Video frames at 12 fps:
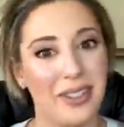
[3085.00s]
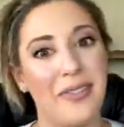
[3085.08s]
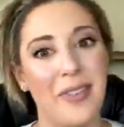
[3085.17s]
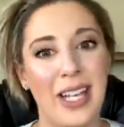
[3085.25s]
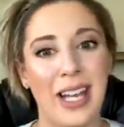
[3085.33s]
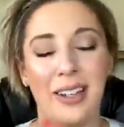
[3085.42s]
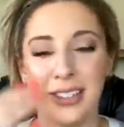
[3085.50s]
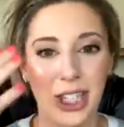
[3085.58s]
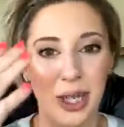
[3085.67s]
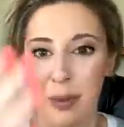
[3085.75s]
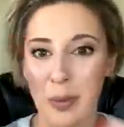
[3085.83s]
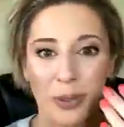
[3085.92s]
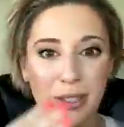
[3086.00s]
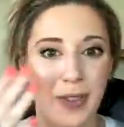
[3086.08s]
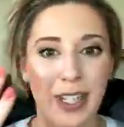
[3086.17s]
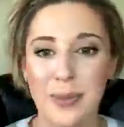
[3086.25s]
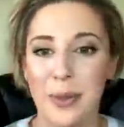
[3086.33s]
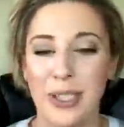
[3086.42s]
the fa- I'll check people's
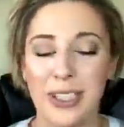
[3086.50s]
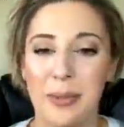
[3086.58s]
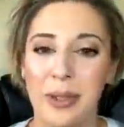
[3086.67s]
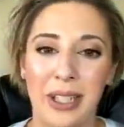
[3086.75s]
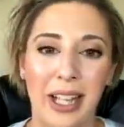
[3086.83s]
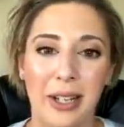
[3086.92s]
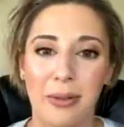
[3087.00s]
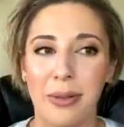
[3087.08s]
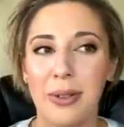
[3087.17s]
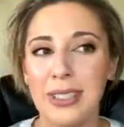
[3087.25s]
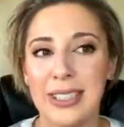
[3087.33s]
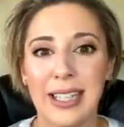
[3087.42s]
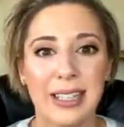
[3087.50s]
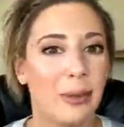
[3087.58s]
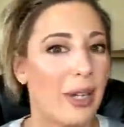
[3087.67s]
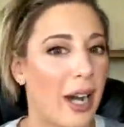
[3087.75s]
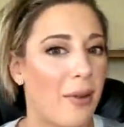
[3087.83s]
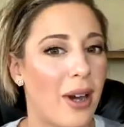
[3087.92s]
Facebooks to be like, well, is that
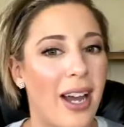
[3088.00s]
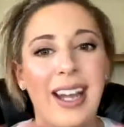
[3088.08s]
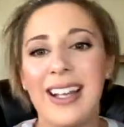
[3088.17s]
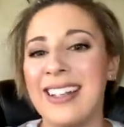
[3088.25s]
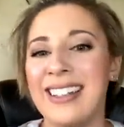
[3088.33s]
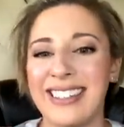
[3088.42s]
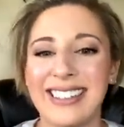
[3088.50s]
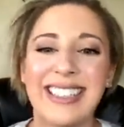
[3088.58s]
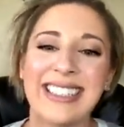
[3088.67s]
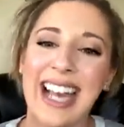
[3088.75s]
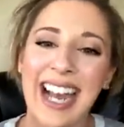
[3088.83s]
the one I want? Because